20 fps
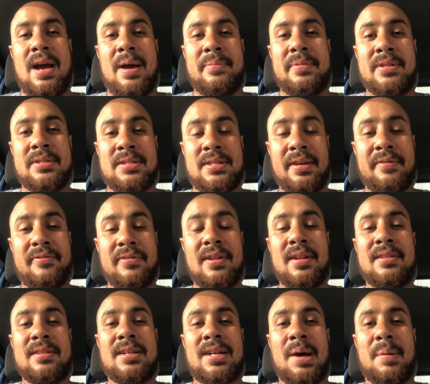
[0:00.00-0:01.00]
He's
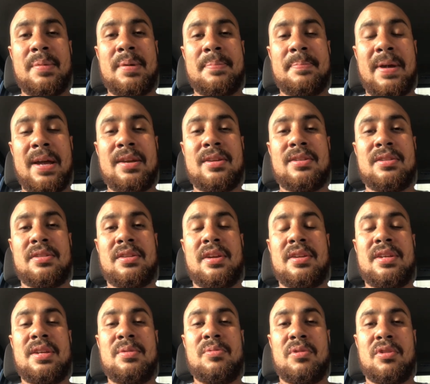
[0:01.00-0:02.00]
definitely coming back. You know,
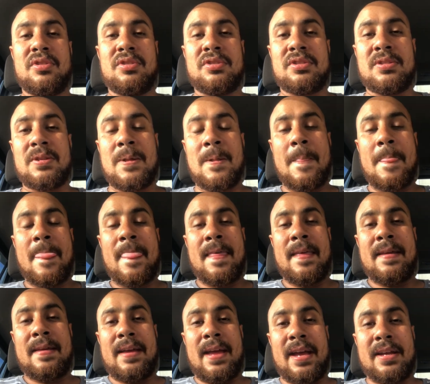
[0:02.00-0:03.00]
he was
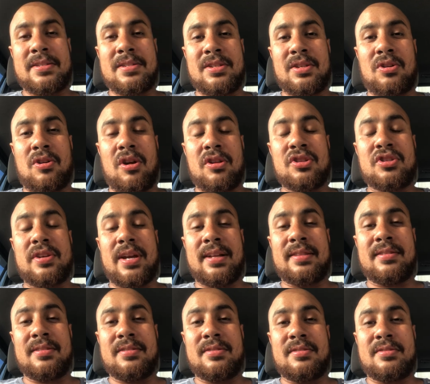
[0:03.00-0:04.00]
actually
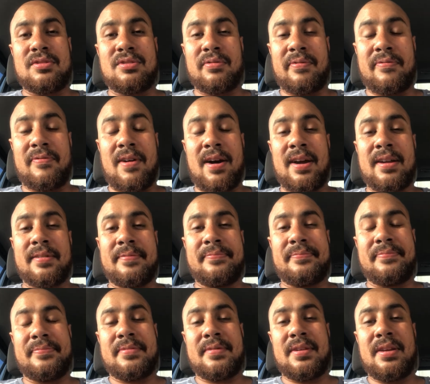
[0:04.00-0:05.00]
contracted to fight
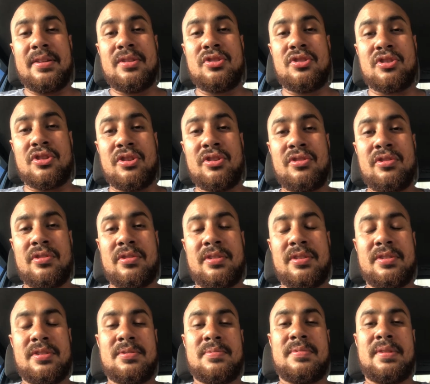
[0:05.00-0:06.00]
in June.
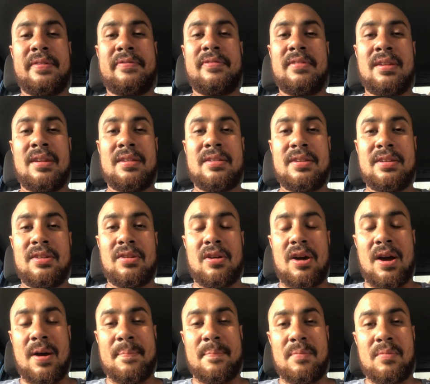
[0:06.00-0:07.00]
He's definitely
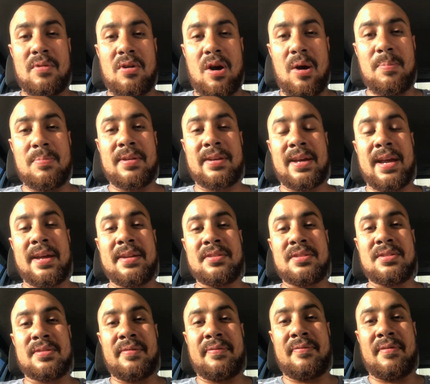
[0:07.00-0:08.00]

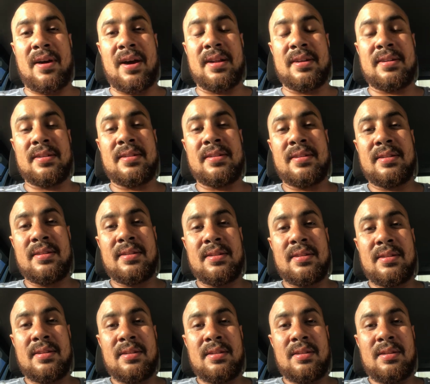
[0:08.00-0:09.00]
obligated to fight
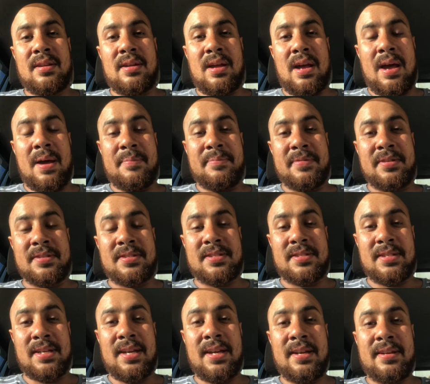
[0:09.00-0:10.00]
this
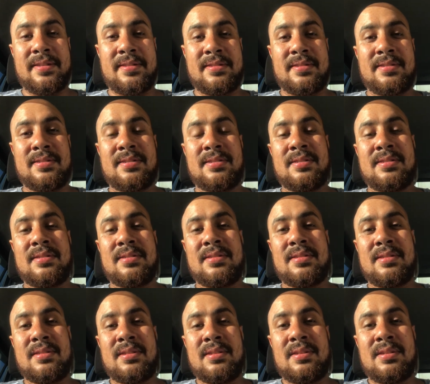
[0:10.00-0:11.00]
year.
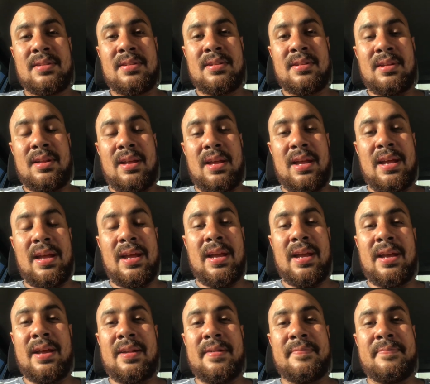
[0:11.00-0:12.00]

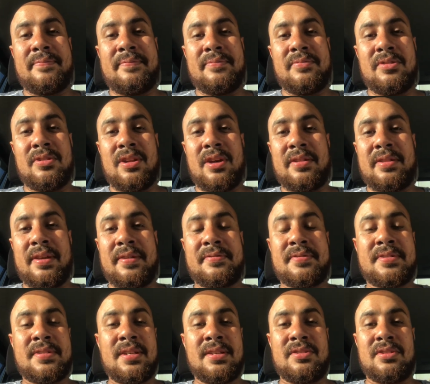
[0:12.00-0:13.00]
And, you know, they've
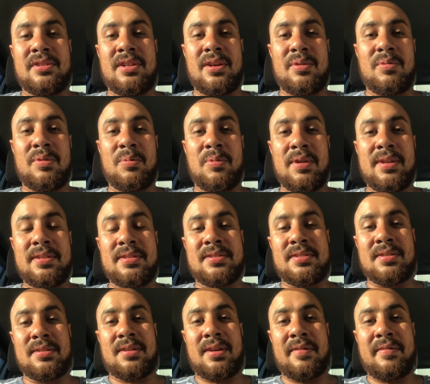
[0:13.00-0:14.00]
said, you know, we're willing
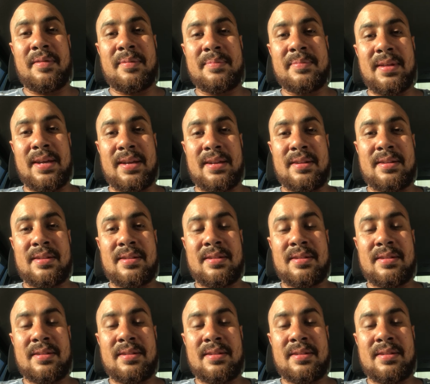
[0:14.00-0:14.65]
to give him that